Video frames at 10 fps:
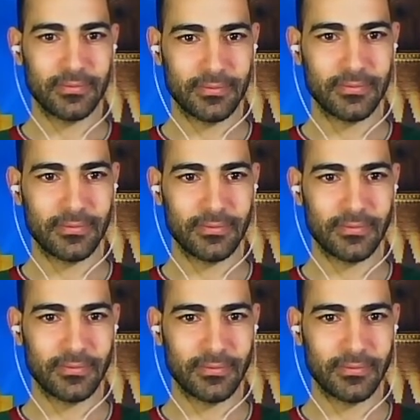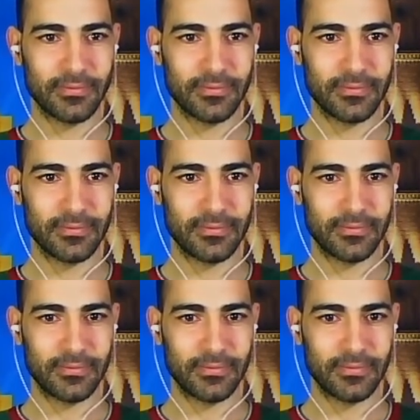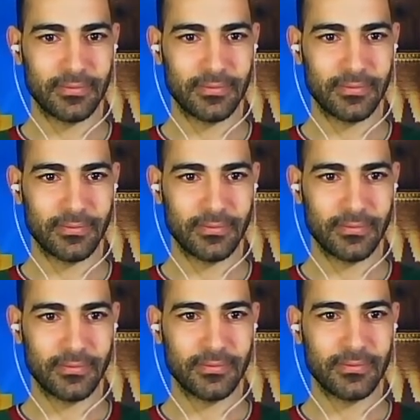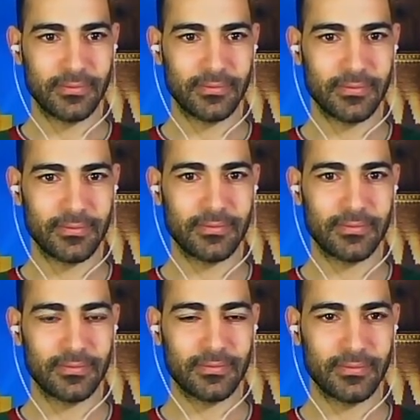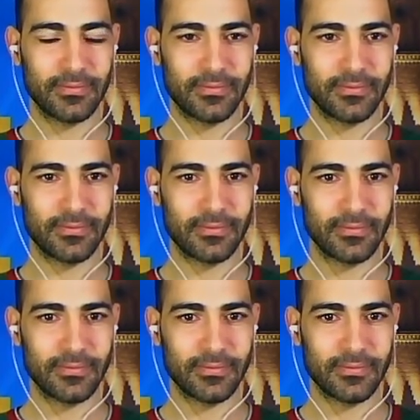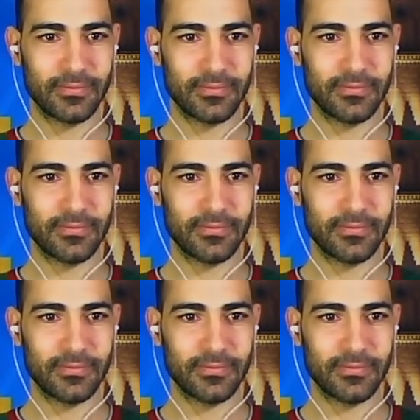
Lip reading: [no speech]